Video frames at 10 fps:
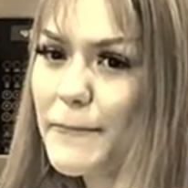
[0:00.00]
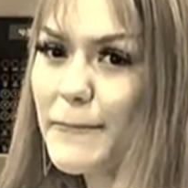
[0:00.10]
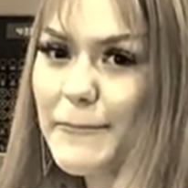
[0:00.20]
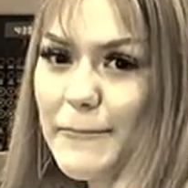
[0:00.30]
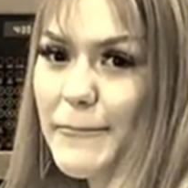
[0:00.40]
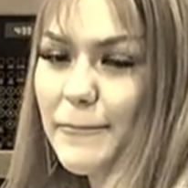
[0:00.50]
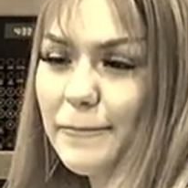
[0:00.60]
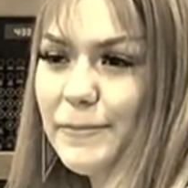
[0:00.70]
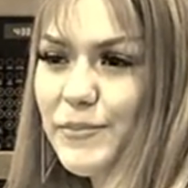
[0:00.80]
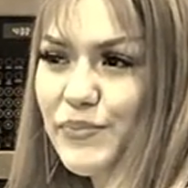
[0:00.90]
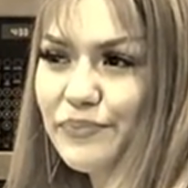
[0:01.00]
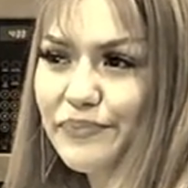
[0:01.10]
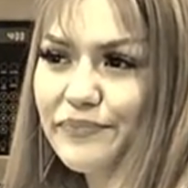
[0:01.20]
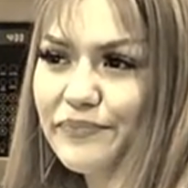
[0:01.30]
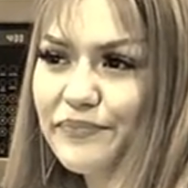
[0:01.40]
Now, mm. today, I believe you
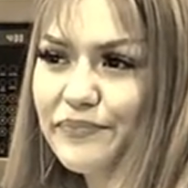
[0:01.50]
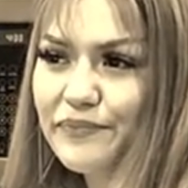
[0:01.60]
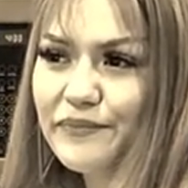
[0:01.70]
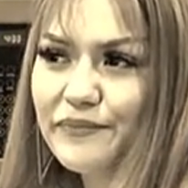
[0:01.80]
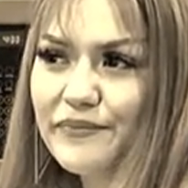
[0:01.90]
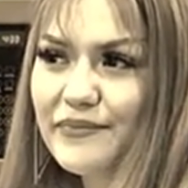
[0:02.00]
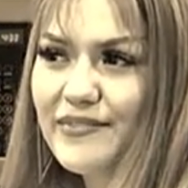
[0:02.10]
brought a Yamaha.